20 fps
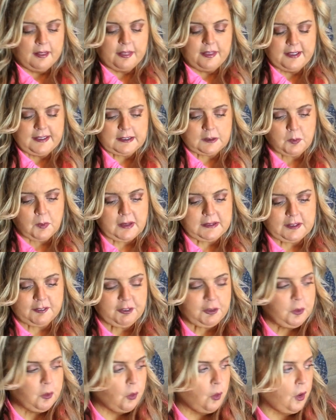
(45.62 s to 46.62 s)
This was,
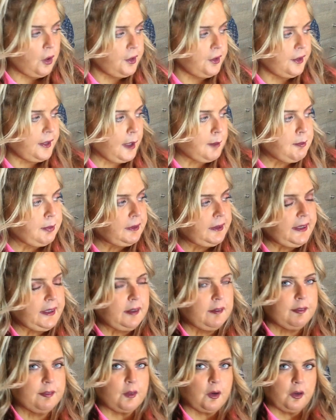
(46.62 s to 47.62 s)
if you ordered, I
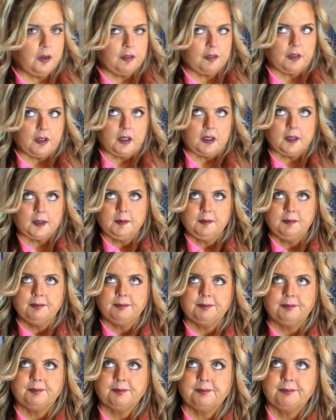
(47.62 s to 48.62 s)
believe, over
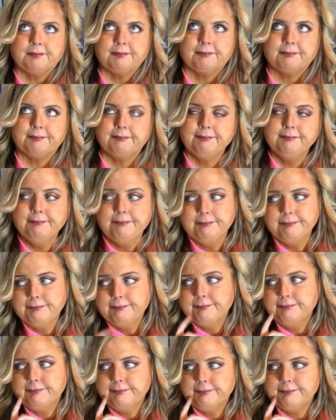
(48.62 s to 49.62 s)

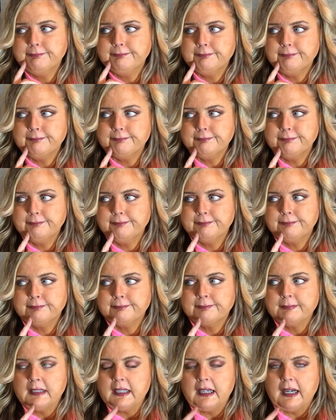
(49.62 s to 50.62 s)
mm,
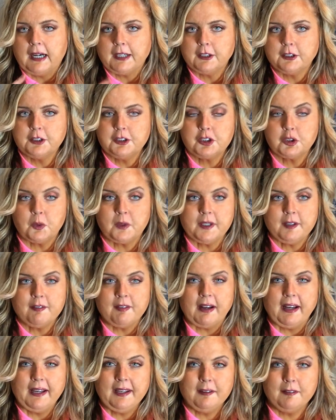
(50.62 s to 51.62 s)

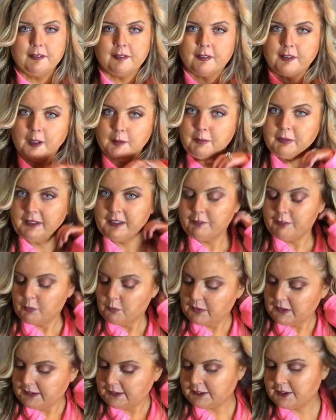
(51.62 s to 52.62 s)
125, I believe
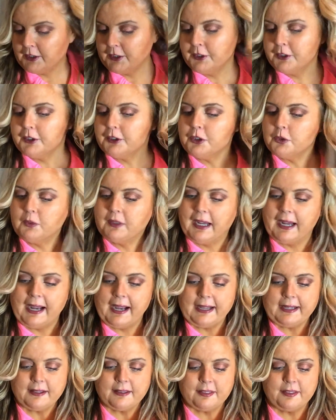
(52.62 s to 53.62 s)
it was, you
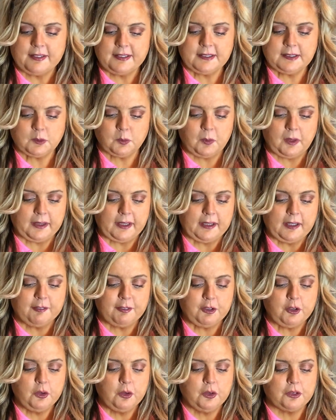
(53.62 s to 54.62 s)
got this one. And
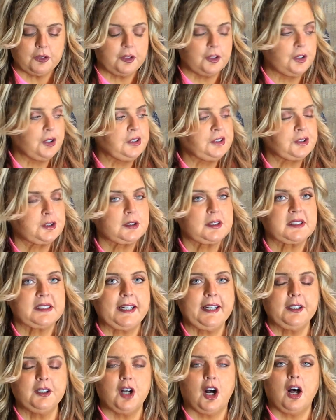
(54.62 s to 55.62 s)
if you, girls, there's a
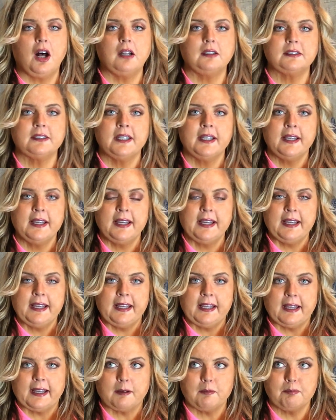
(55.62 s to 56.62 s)
site called
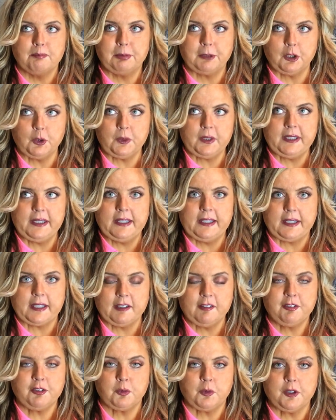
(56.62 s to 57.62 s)
beauty
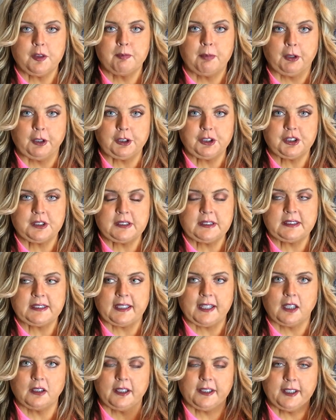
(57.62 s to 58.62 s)
gift with purchase
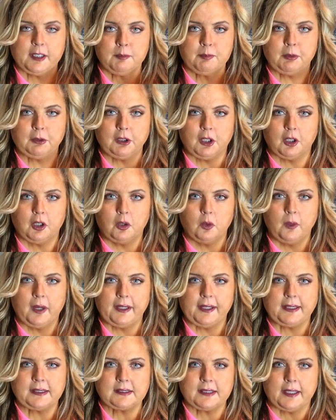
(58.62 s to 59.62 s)
and I'll link it below
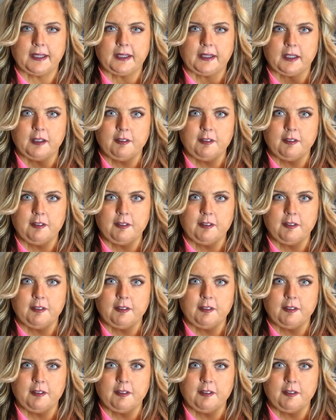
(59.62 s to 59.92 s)
and it's like